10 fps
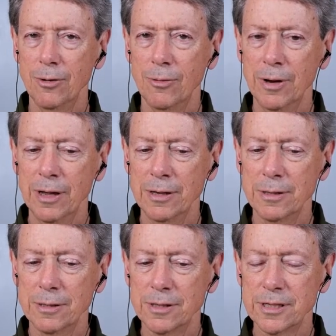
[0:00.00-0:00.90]

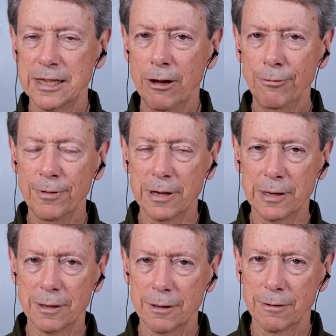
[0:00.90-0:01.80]
when
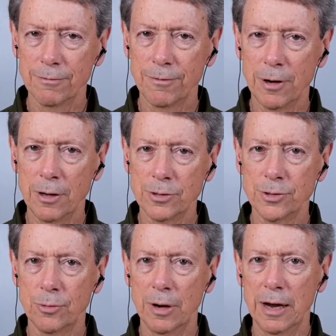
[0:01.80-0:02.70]
selfing falls
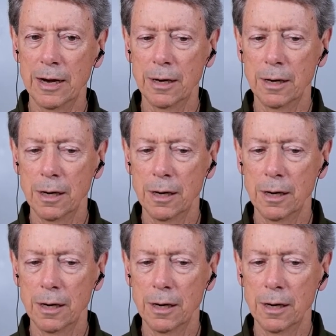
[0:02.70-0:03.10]
away?